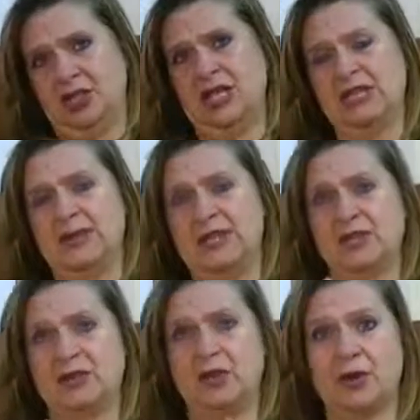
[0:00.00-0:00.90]
it's
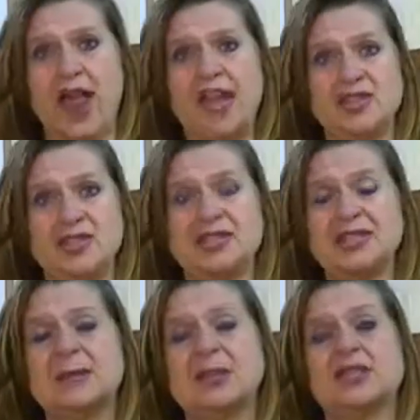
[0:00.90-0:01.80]
because of your actions,
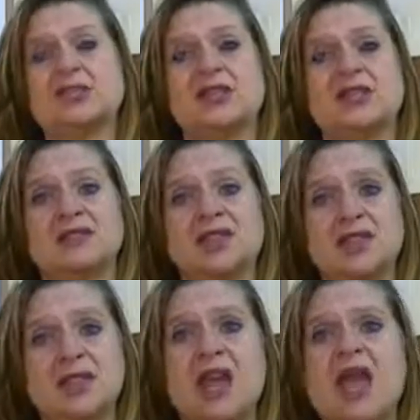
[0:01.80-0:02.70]
it's because of your
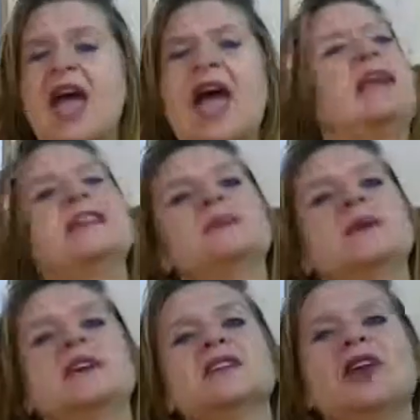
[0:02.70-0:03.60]
decision, and it's
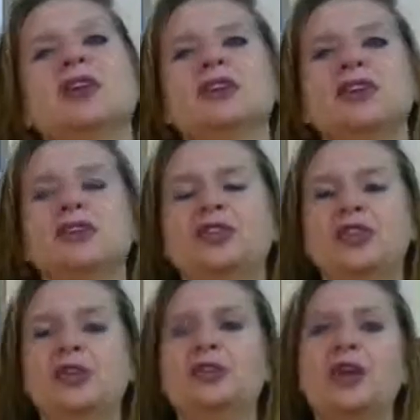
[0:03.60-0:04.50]
because of
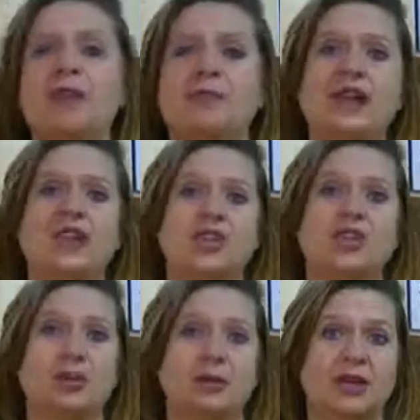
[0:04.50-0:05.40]
you not
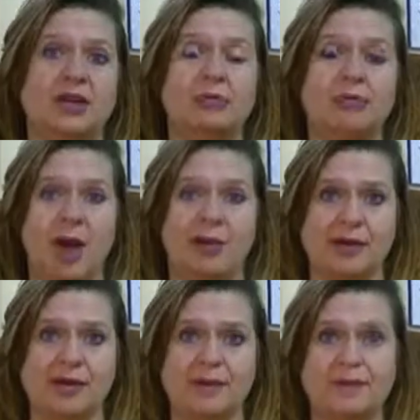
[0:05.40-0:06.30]
managing your money
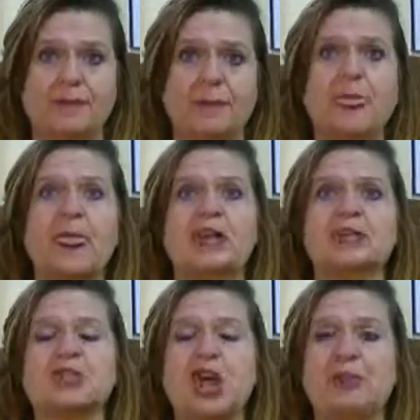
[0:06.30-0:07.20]
properly.
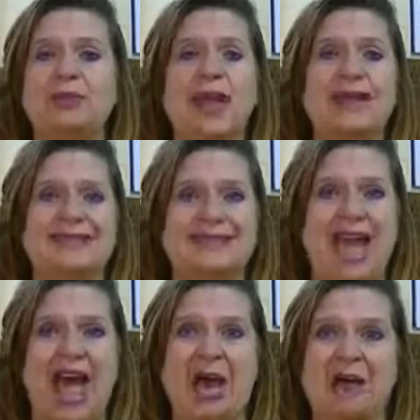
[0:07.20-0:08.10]
So that is
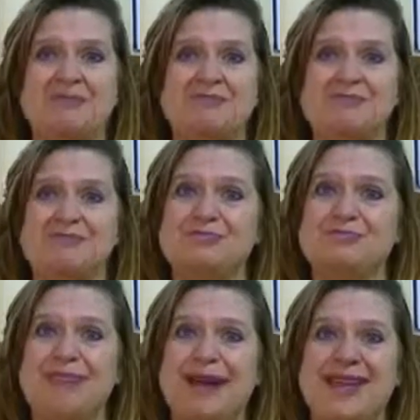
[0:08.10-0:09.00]

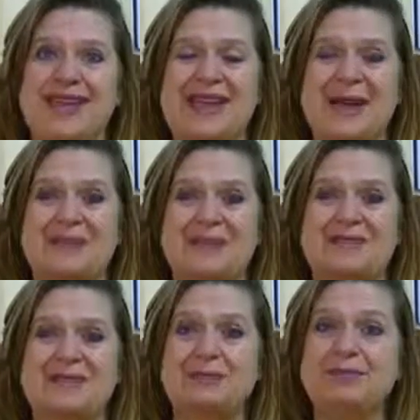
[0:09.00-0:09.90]
my
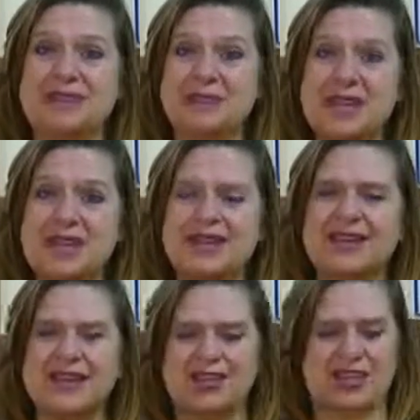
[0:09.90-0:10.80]
tip this week,
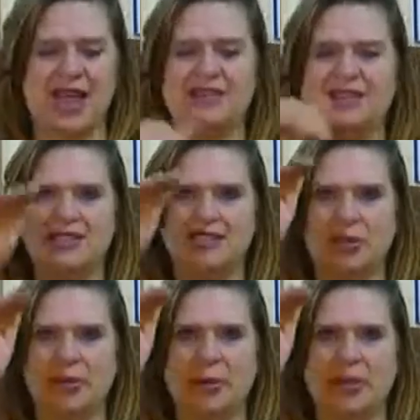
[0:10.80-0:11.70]
is to have this
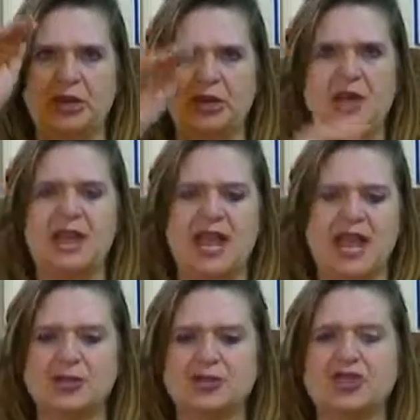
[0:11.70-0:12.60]
thermometer
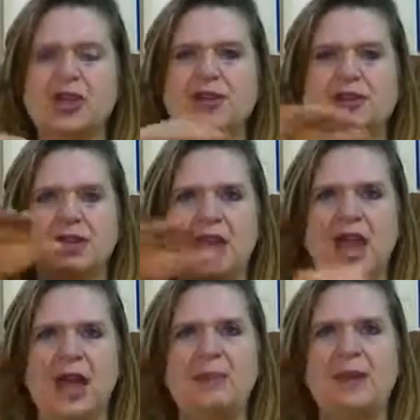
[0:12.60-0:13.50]
and to start
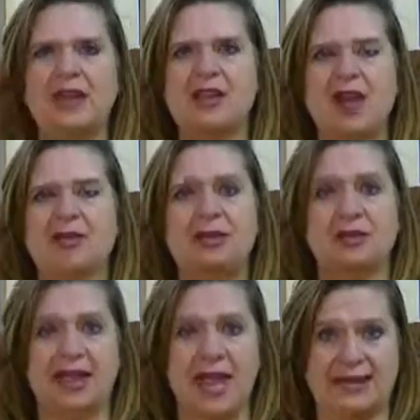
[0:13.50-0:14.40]
paying off
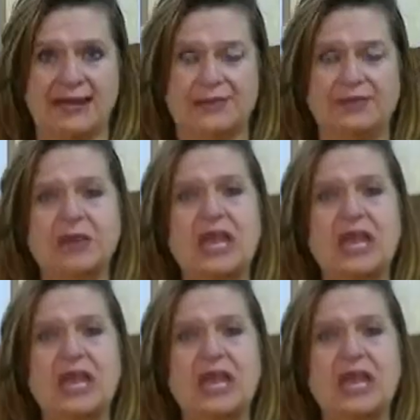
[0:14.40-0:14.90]
your debts.